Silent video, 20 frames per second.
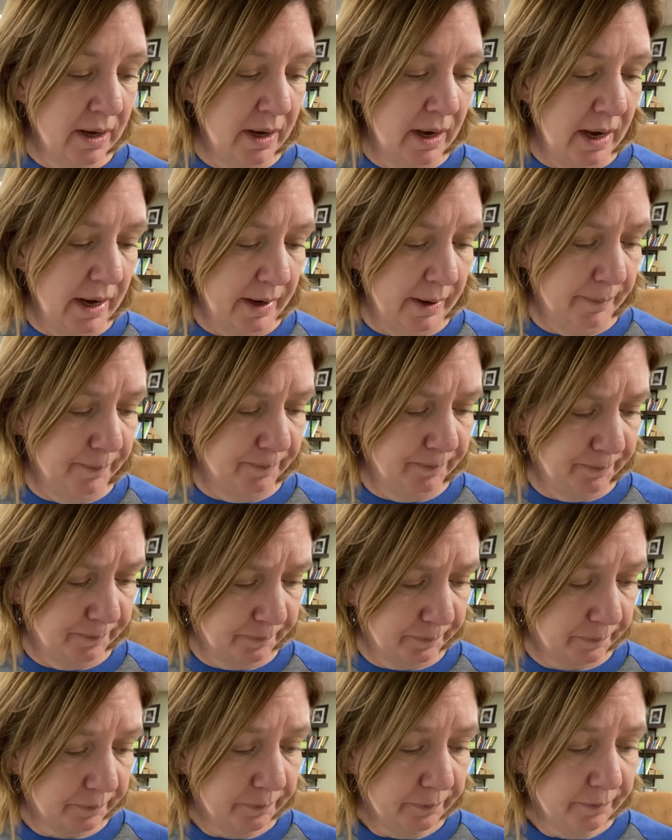
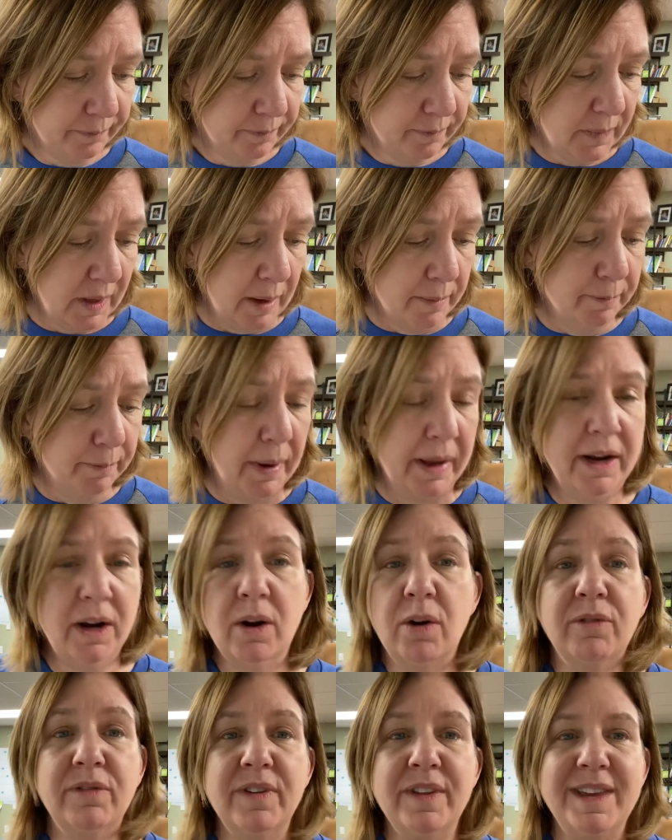But
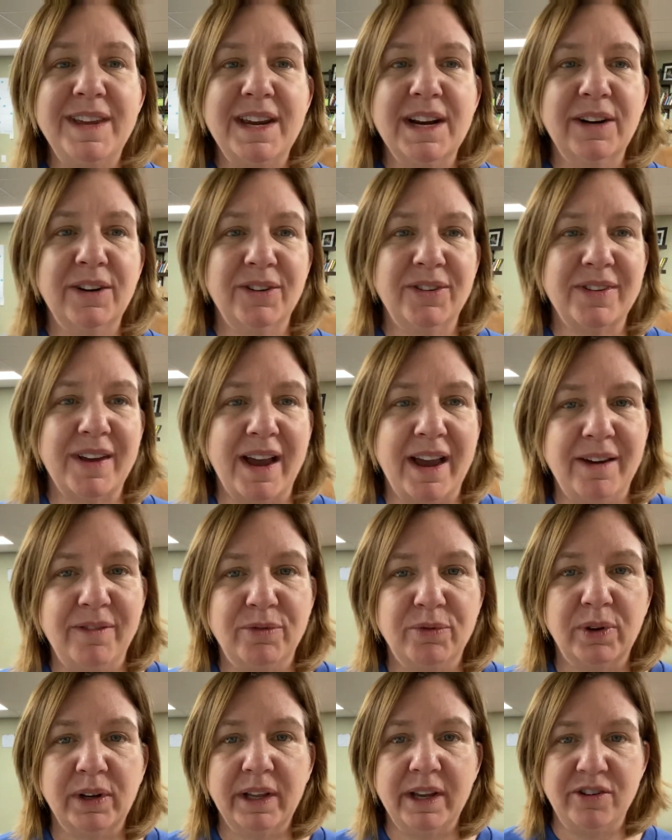over the years,
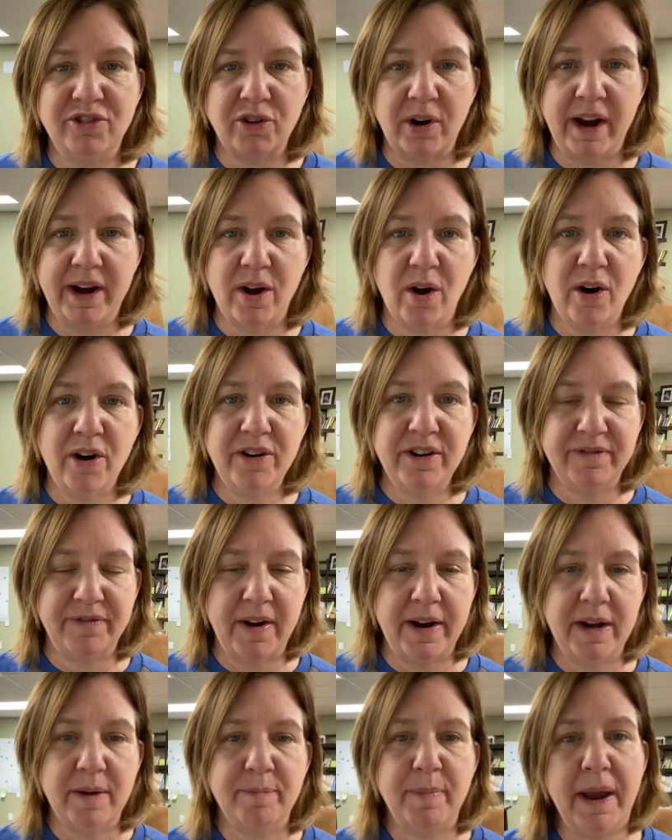I've really tried hard to
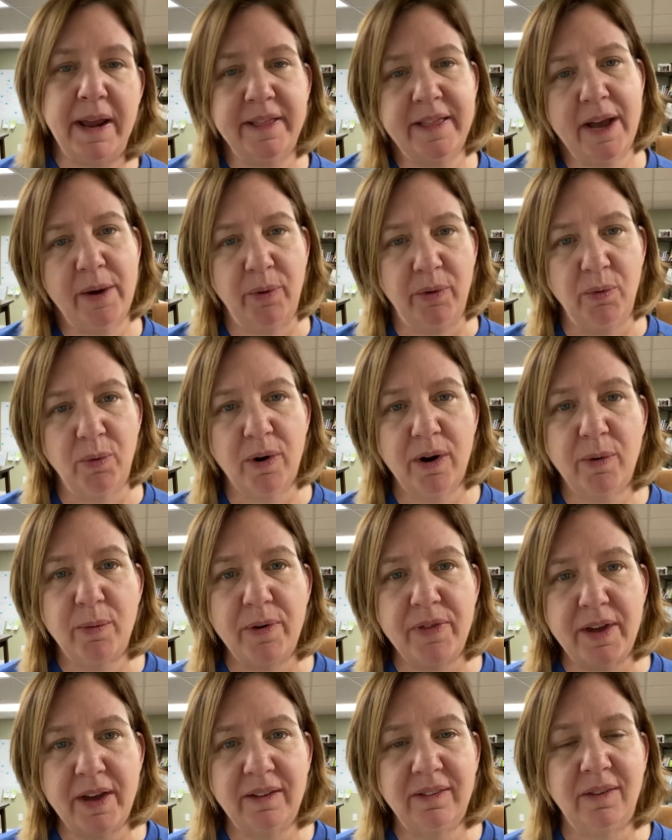find a bank that would work
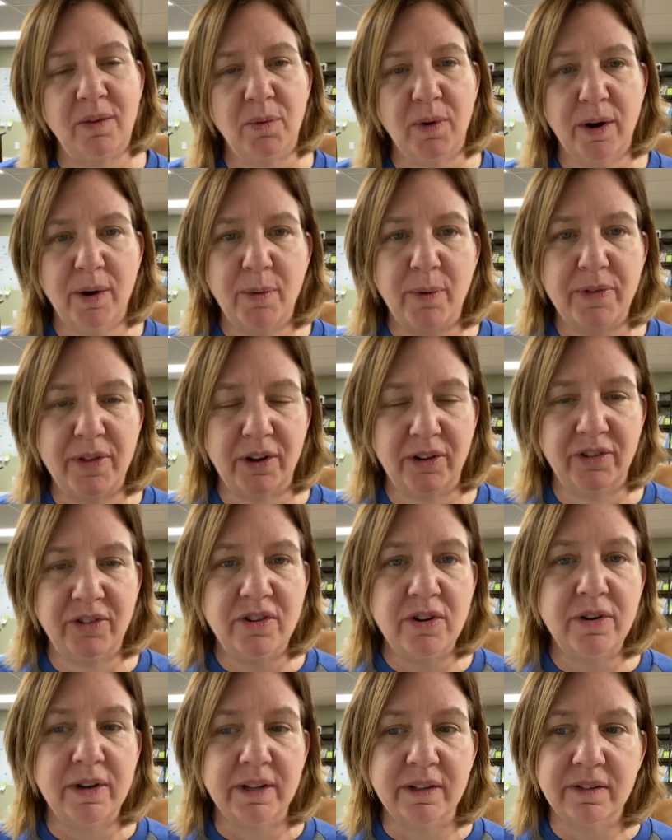with us and work with our
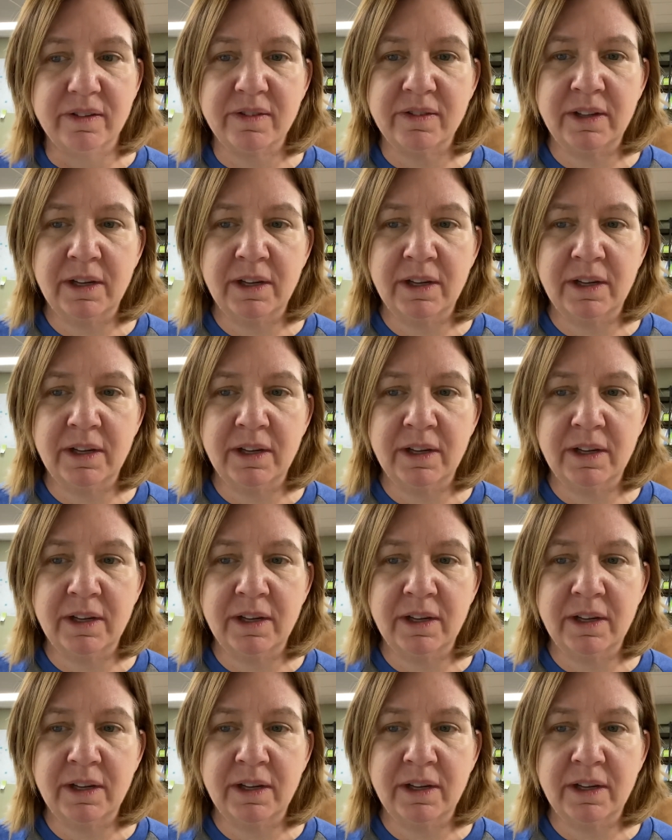students.